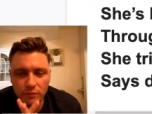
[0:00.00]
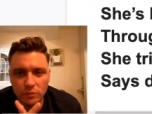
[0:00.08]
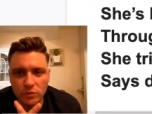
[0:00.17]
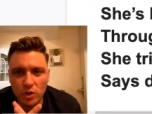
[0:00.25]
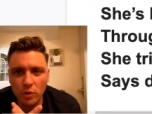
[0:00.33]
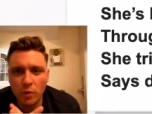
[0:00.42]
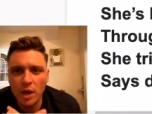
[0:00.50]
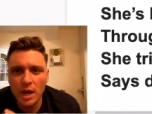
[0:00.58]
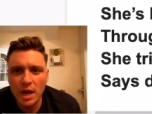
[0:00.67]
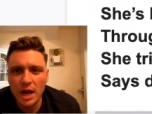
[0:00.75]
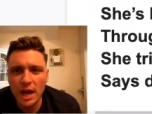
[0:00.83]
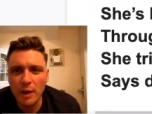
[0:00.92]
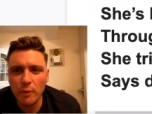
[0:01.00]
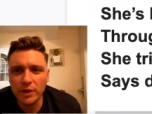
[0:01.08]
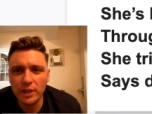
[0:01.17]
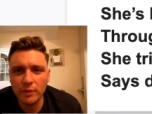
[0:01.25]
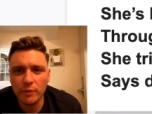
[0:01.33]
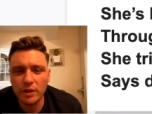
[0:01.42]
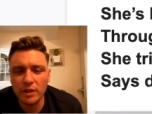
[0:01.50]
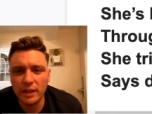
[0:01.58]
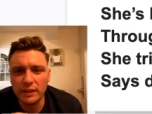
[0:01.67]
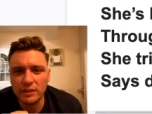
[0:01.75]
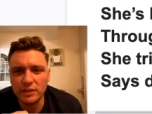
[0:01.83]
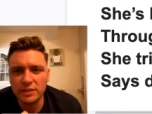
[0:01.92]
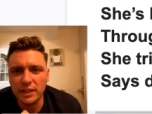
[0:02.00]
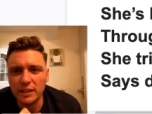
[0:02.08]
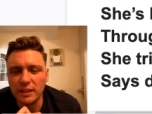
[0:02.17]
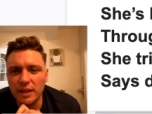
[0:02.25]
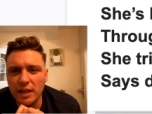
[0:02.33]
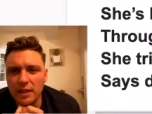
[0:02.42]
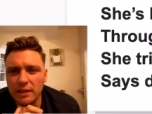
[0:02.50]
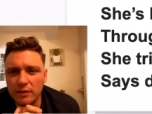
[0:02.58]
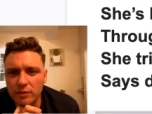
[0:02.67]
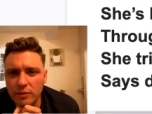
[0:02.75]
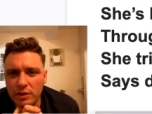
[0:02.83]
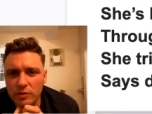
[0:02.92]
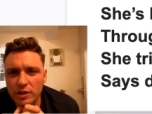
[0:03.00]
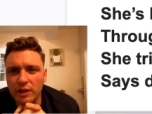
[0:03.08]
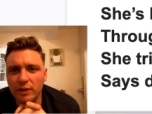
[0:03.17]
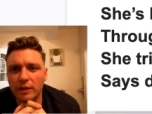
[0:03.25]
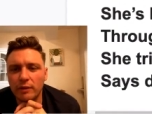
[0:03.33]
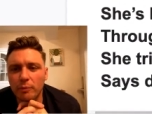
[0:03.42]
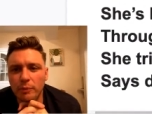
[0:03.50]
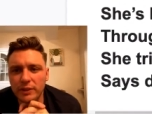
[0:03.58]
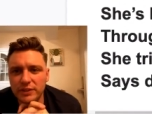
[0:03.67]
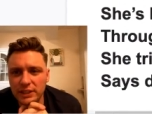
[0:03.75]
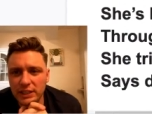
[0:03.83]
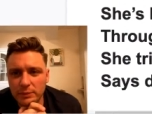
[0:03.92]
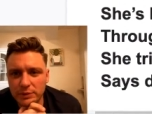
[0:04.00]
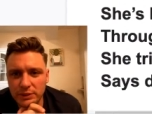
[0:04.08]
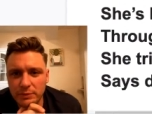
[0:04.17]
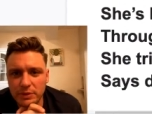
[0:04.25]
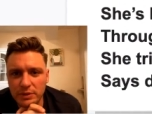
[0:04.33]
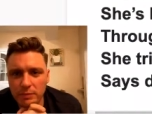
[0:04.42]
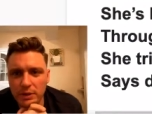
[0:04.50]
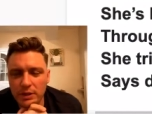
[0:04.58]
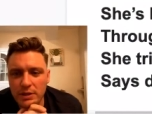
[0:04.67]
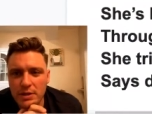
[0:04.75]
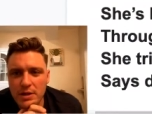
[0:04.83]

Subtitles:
So I want to get rid of like the second line and try to like replace that with something. But